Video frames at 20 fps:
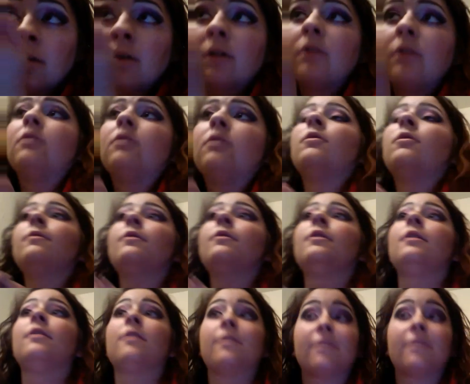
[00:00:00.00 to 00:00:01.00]
And
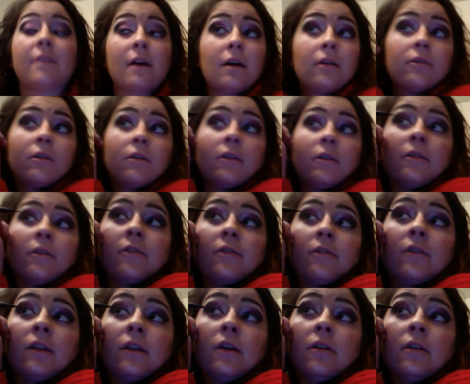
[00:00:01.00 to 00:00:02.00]
hopefully the sound on this
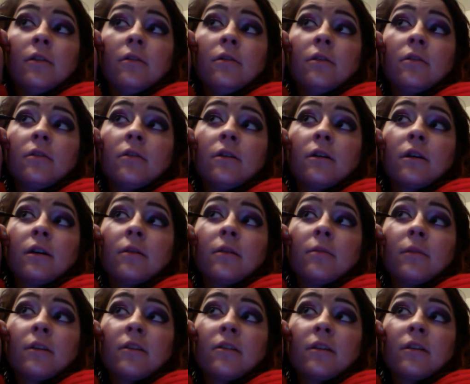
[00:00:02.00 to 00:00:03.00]
video does not get
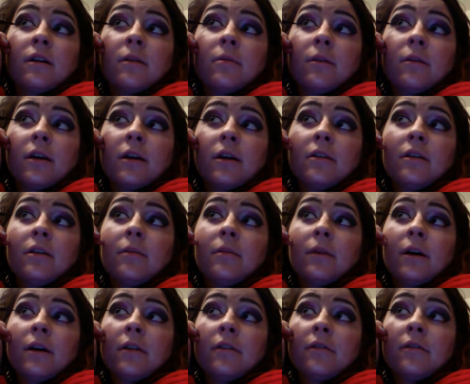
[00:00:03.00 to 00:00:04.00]
messed up like it did on my
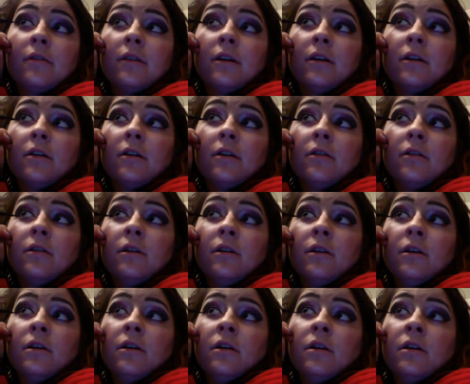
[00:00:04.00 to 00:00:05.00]
other video.
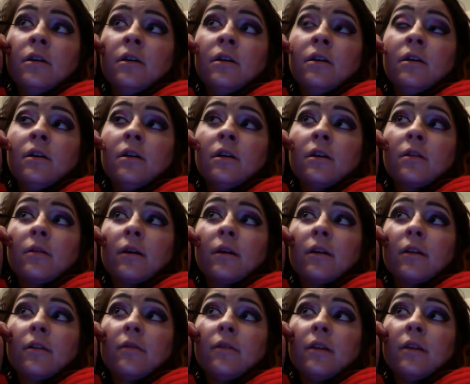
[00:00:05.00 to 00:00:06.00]
Because my
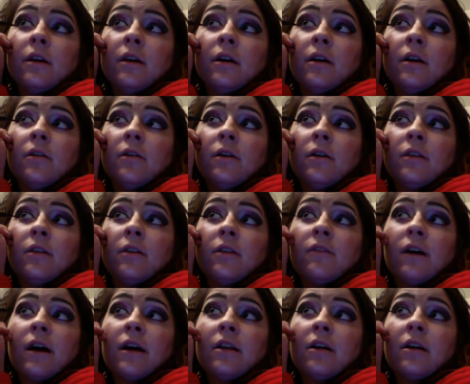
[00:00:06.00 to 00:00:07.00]
other video, it's
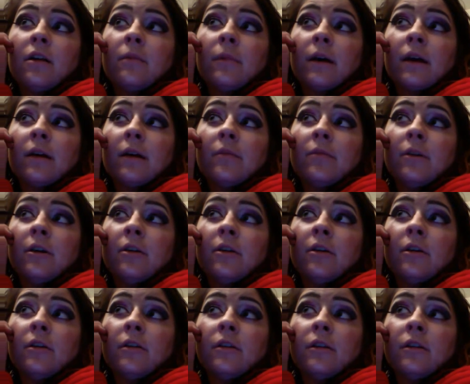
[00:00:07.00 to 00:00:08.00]
fine on my computer,
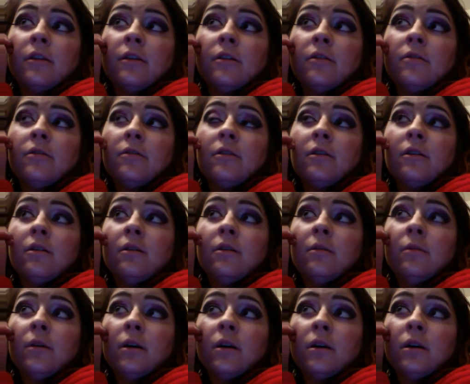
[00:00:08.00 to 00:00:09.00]
and then
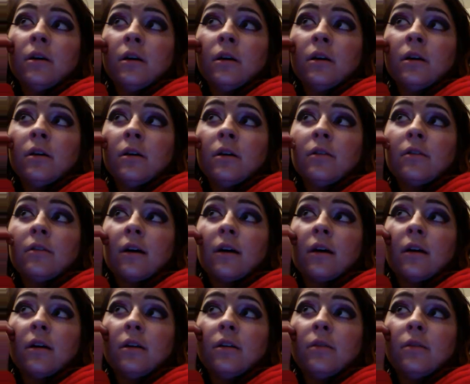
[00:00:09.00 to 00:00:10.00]
YouTube
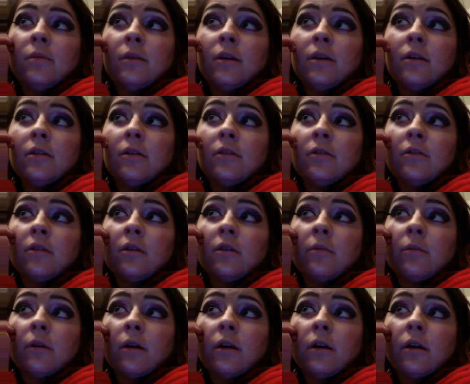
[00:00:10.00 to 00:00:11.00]
decided to be
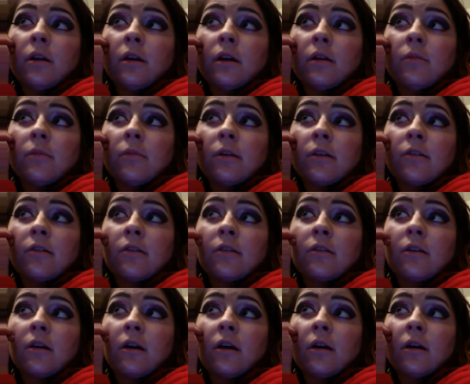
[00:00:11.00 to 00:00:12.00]
stupid and mess it
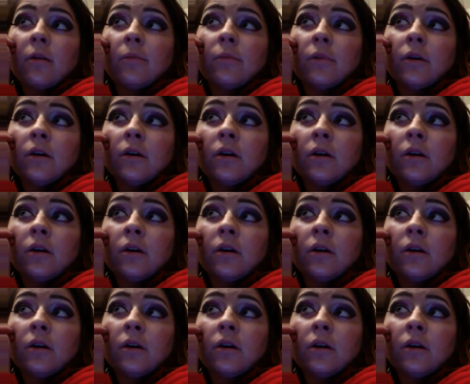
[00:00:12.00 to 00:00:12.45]
up